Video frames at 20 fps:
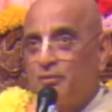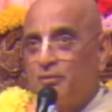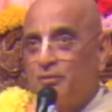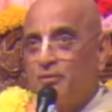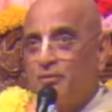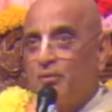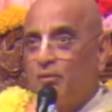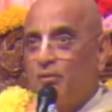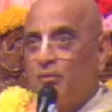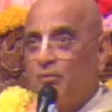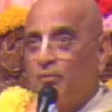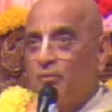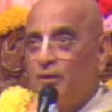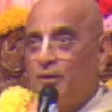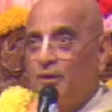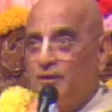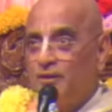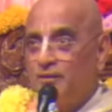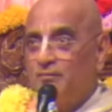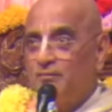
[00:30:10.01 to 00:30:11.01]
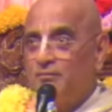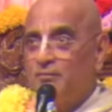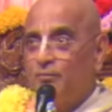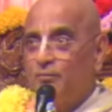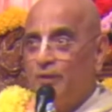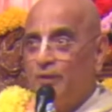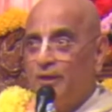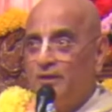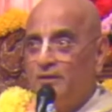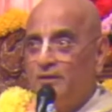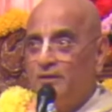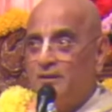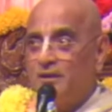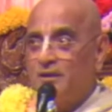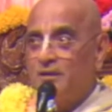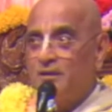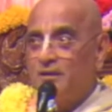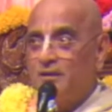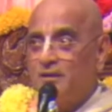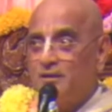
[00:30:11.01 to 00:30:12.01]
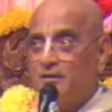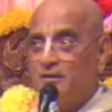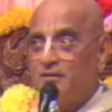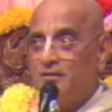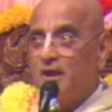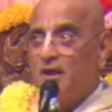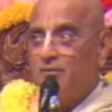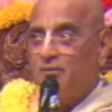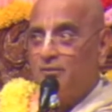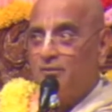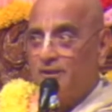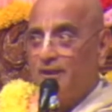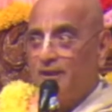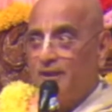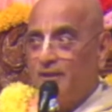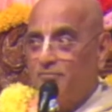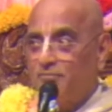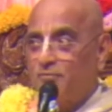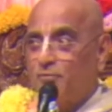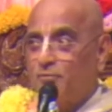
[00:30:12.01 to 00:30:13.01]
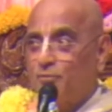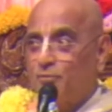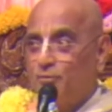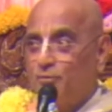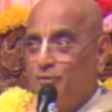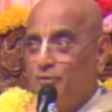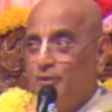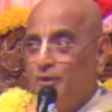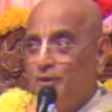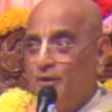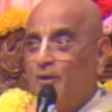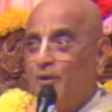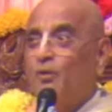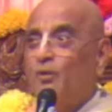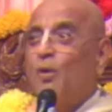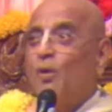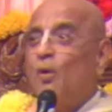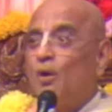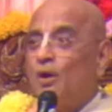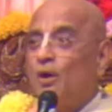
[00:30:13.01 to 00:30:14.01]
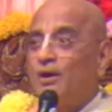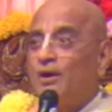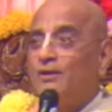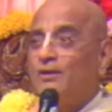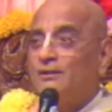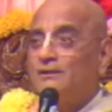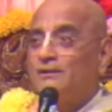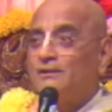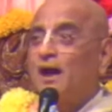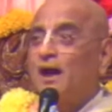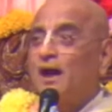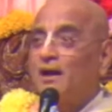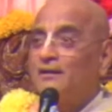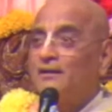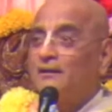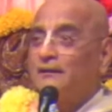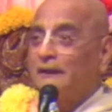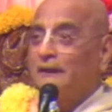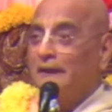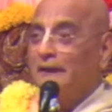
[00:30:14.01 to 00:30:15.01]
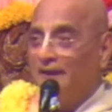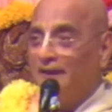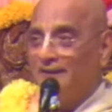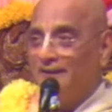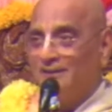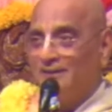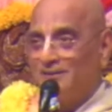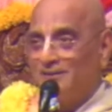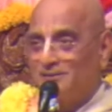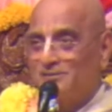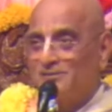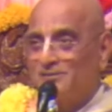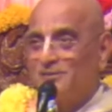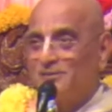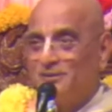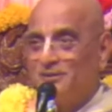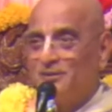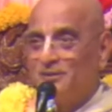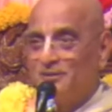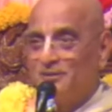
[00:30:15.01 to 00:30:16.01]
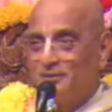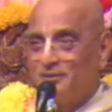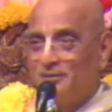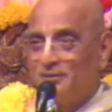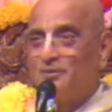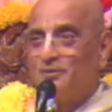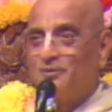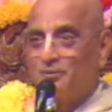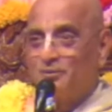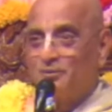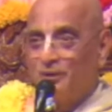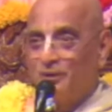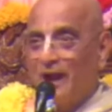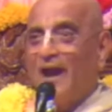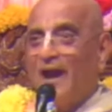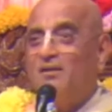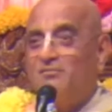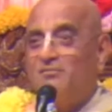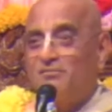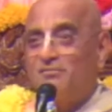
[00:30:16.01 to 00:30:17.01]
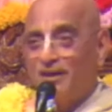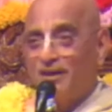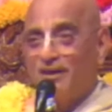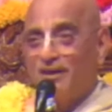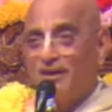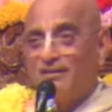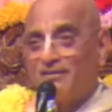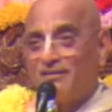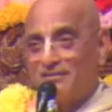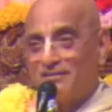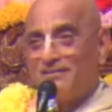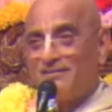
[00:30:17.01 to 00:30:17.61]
not only win the girl, now they have to conquer these other kings to have her.